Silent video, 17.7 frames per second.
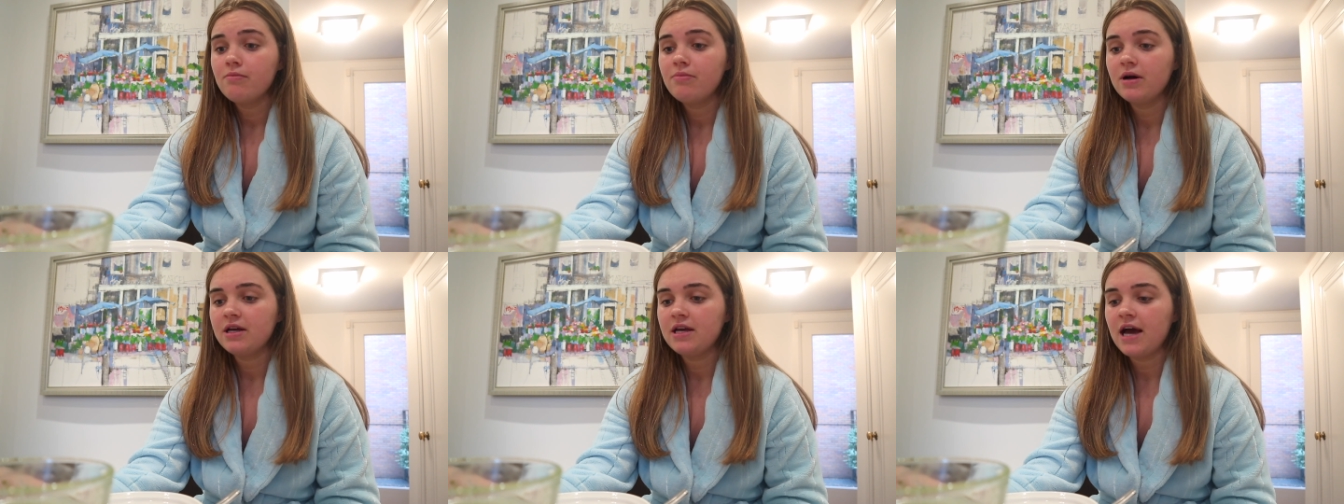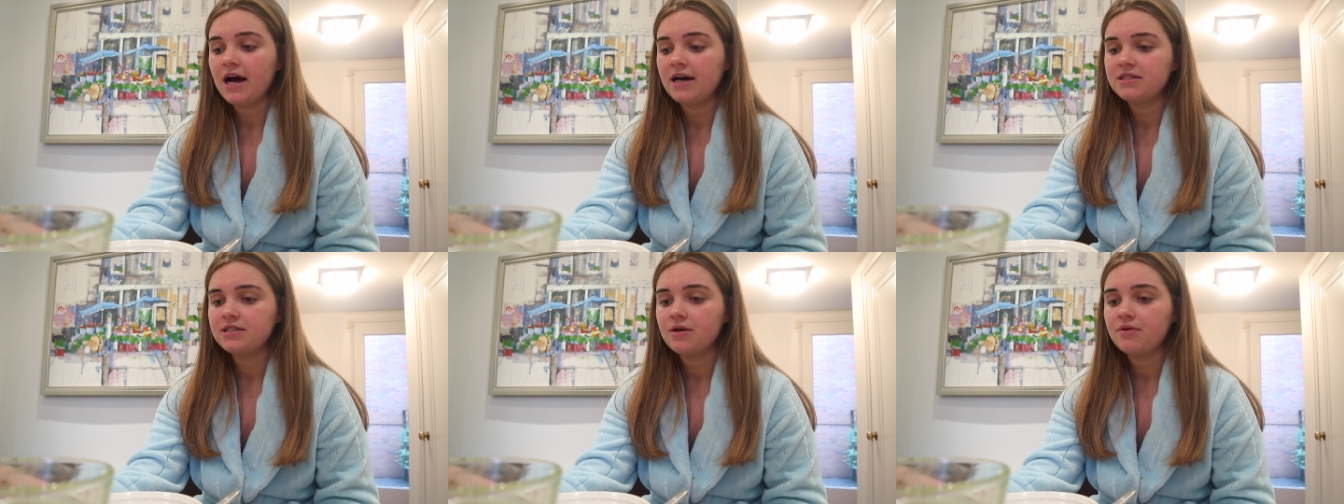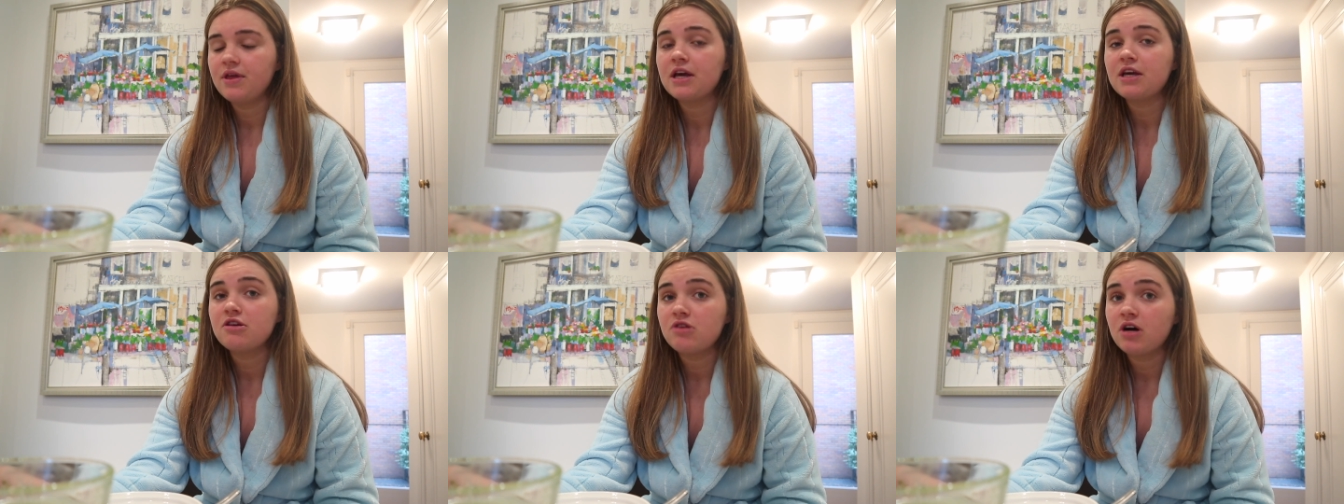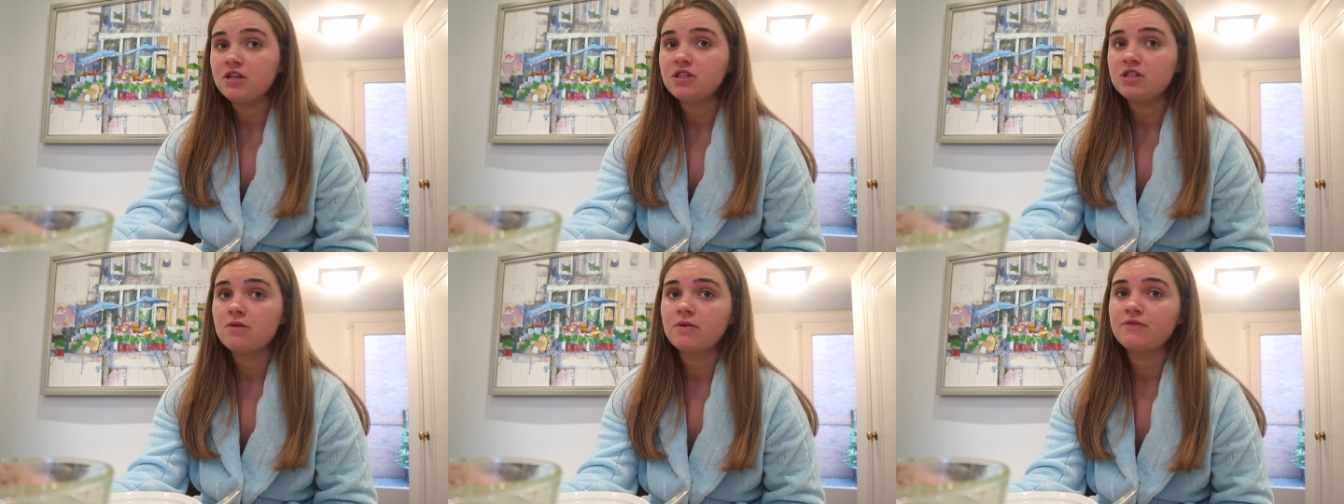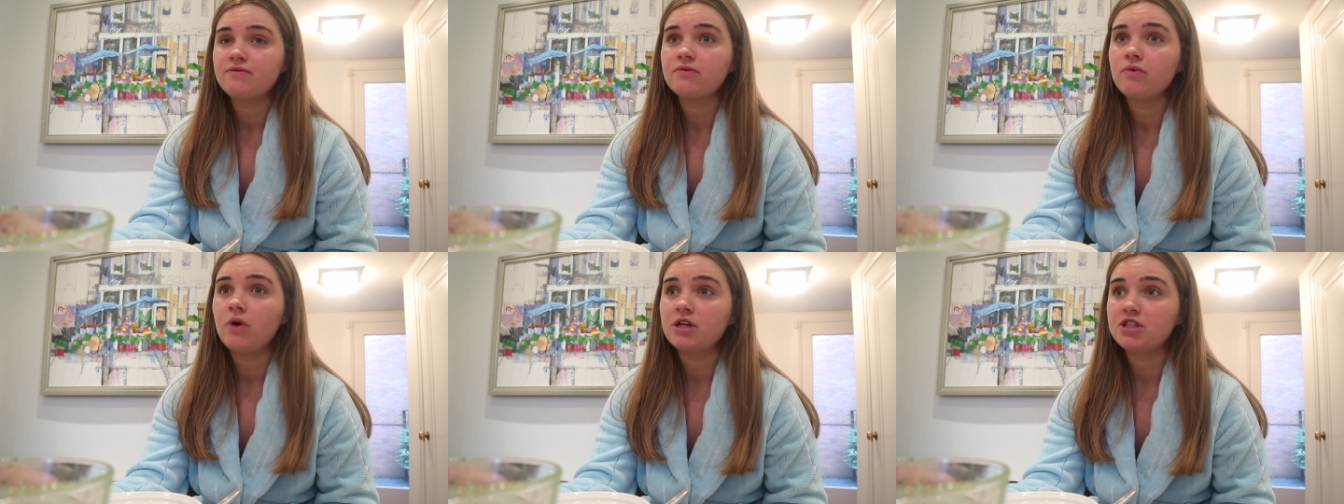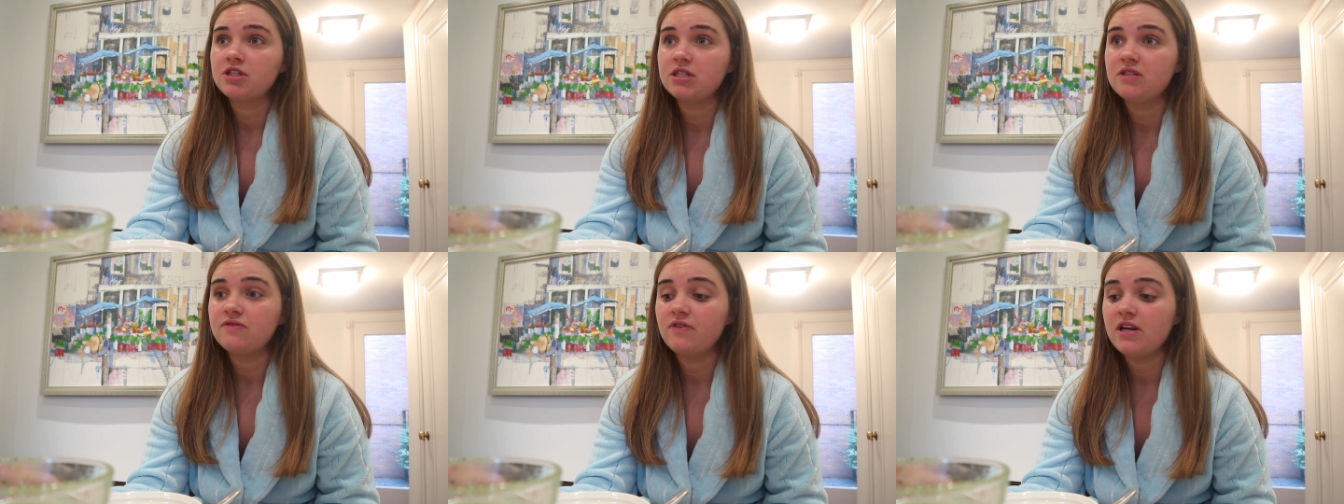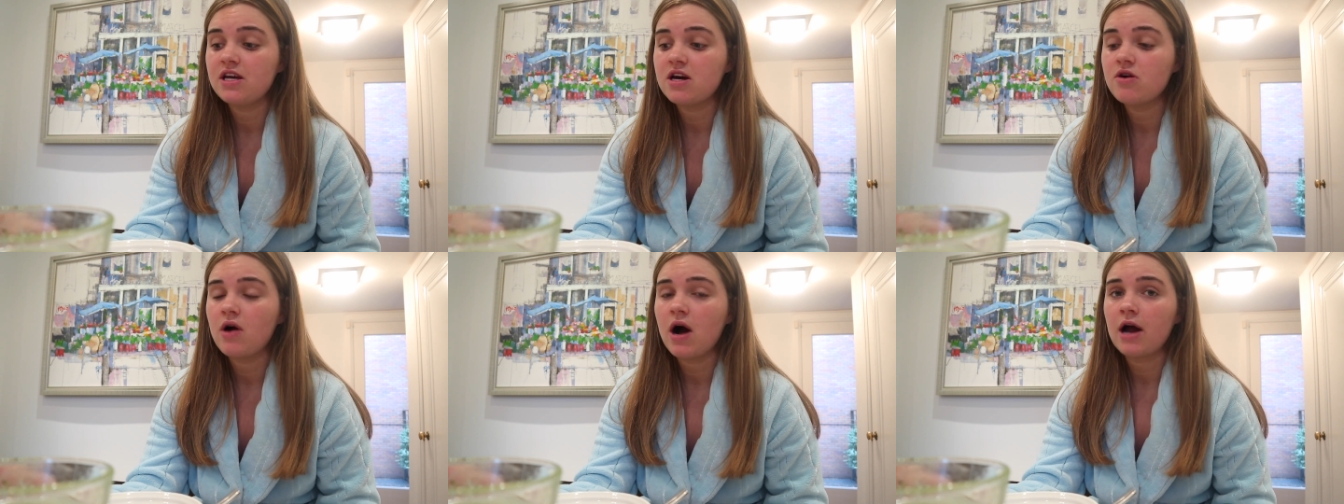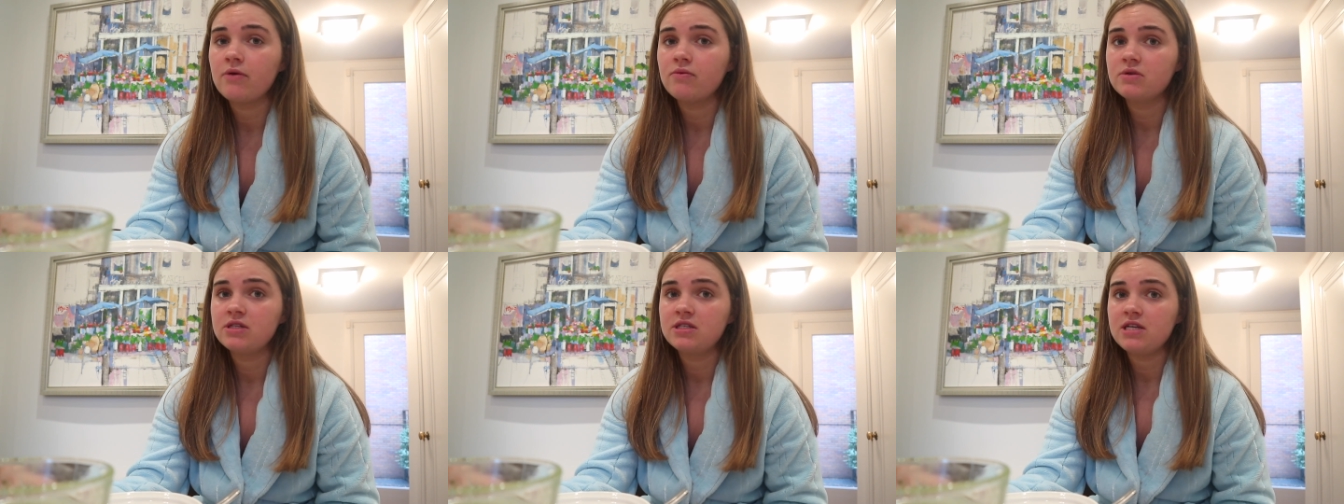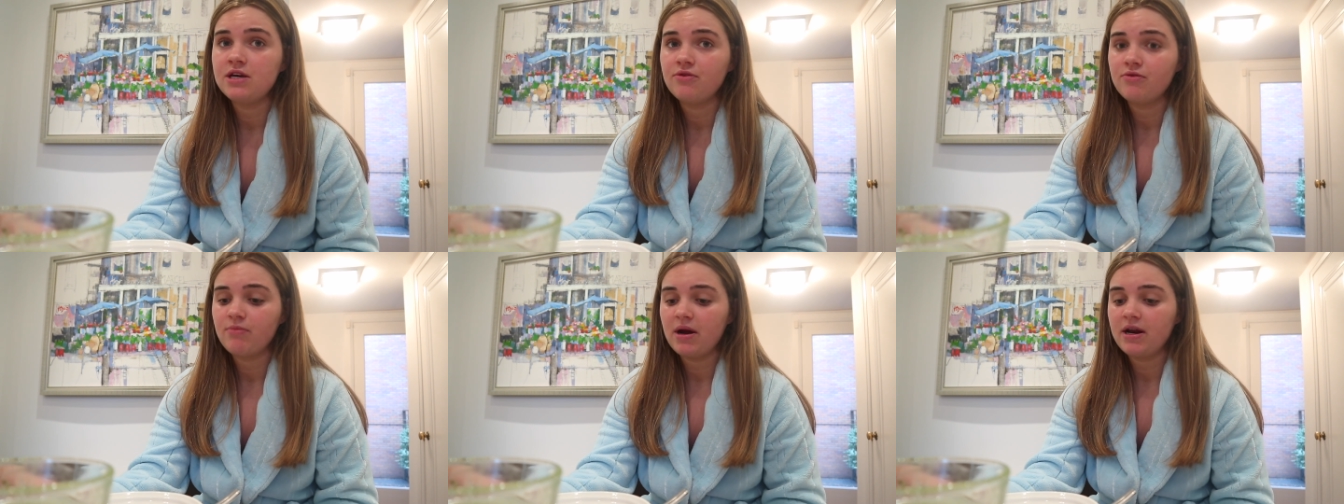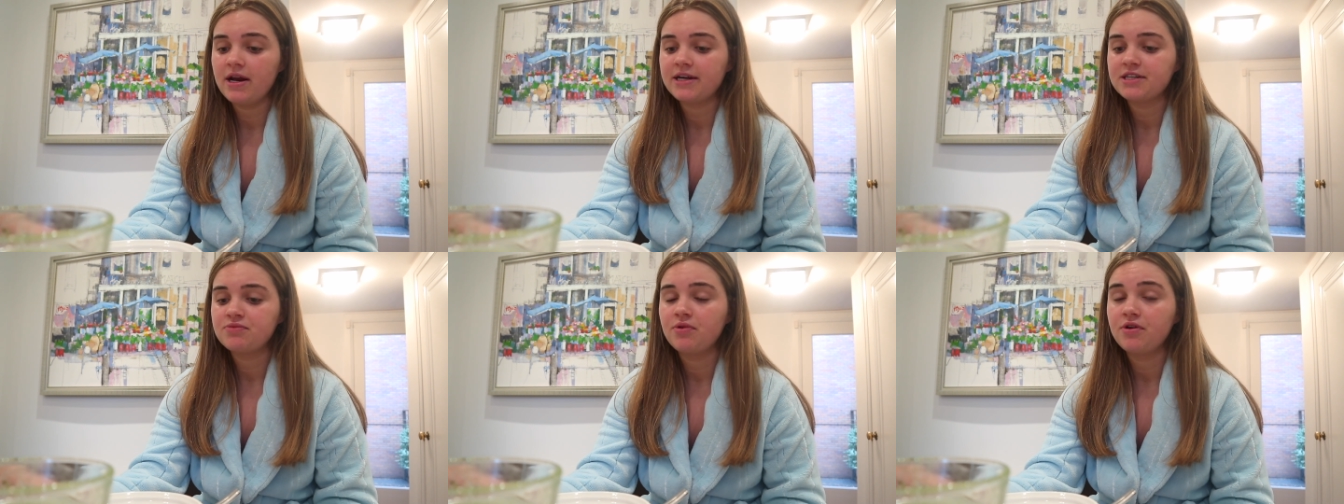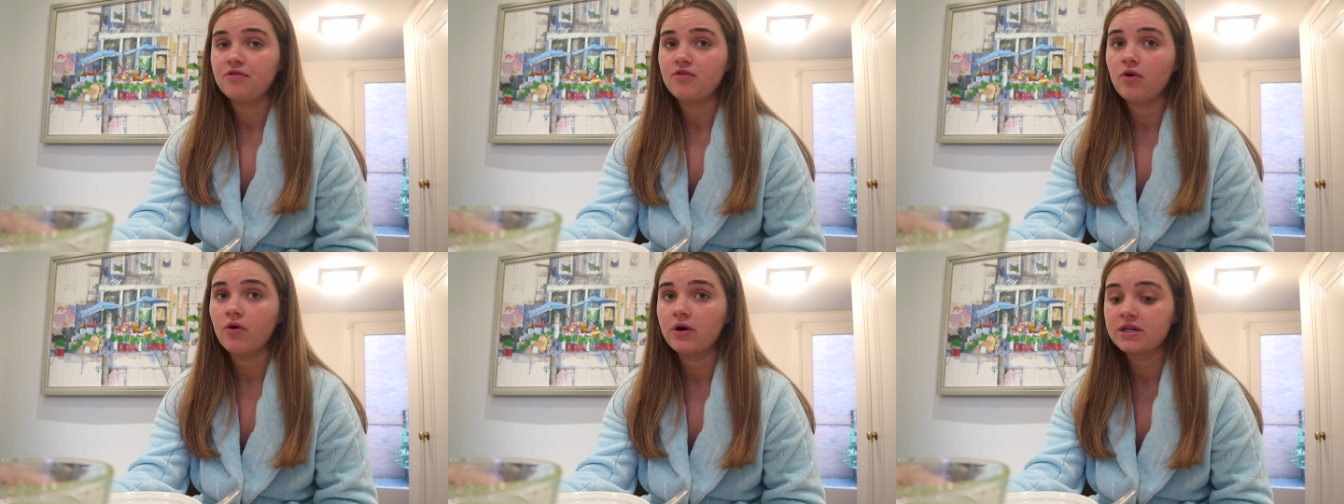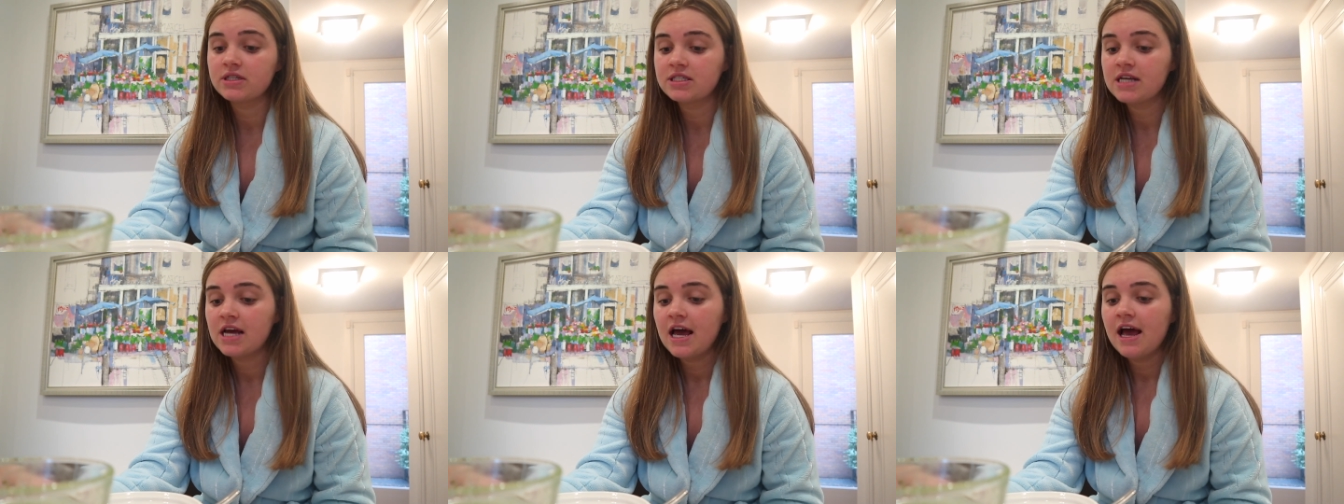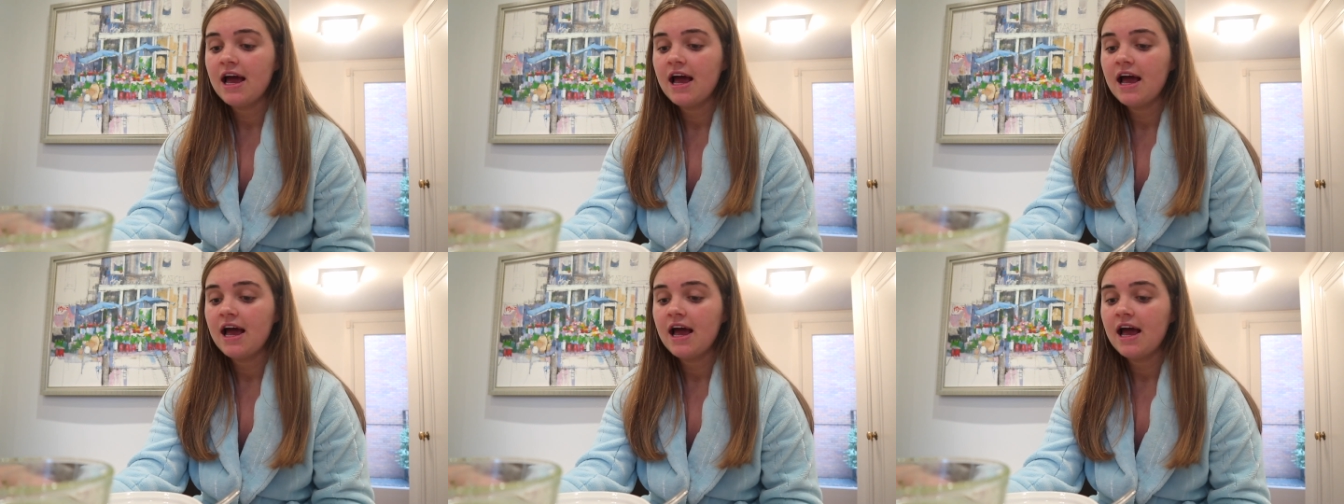But yeah, so thank you guys so much for watching this video. I will see you in my next one, of course.